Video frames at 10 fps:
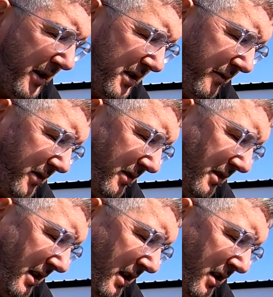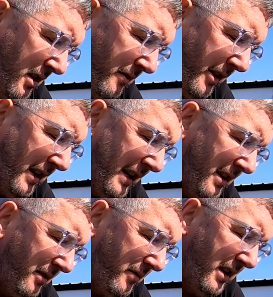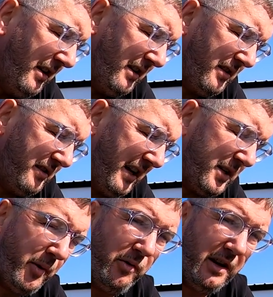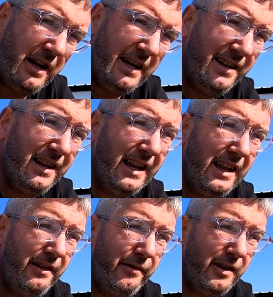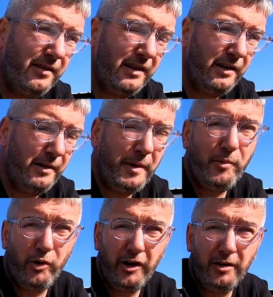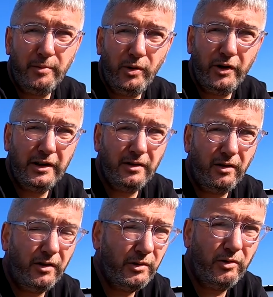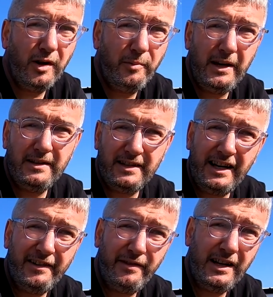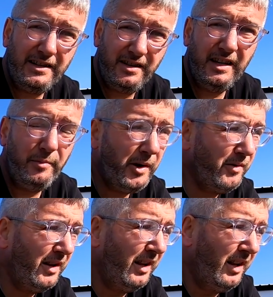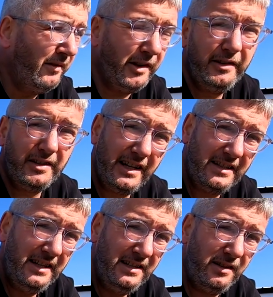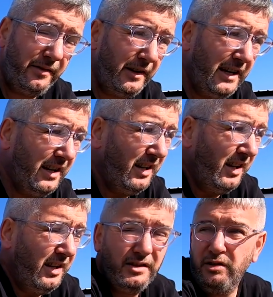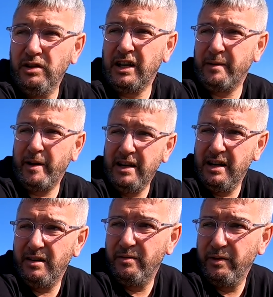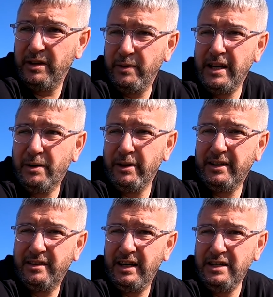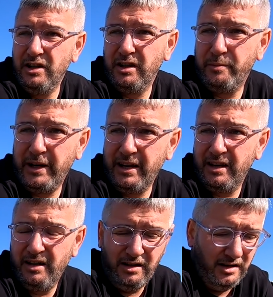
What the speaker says: initiatives as us. For again, the tier, it's £6 again. For people who are unemployed or OAPs, it's half that, it's £3. For under 16s, it's free. So you could come in here with £20 and you could bring